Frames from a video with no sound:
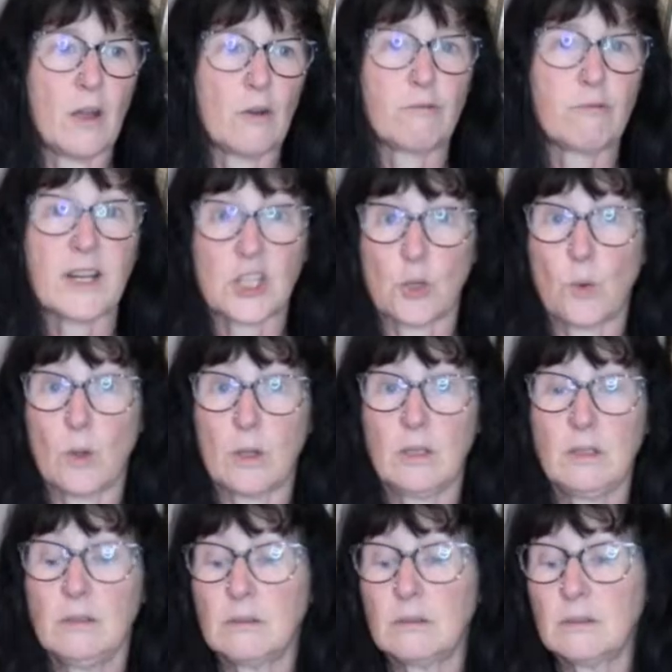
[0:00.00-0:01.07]

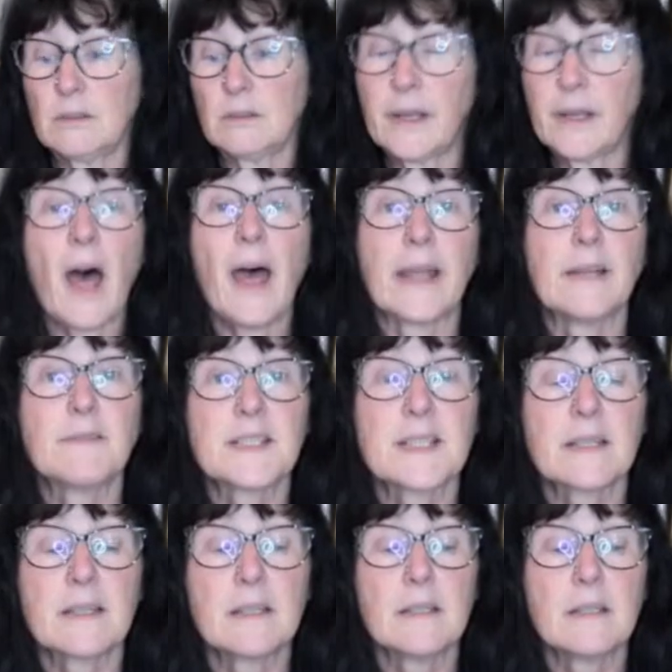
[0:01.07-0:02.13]
ritual
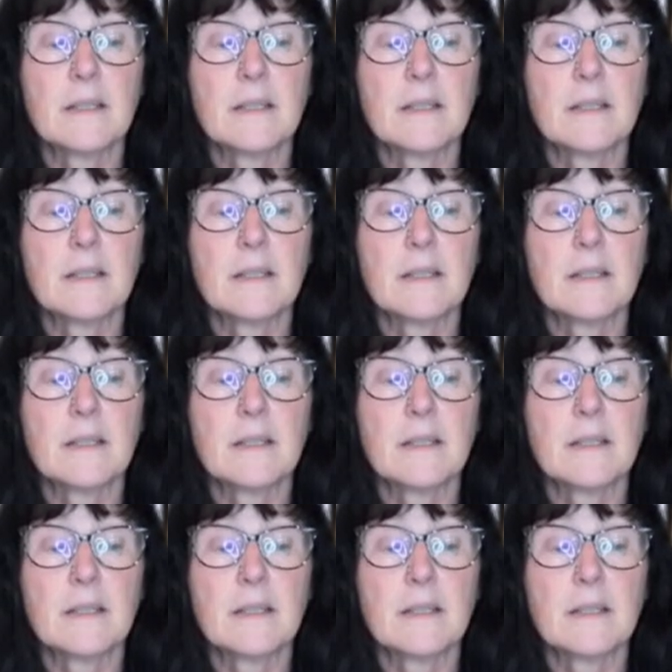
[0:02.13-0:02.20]
knives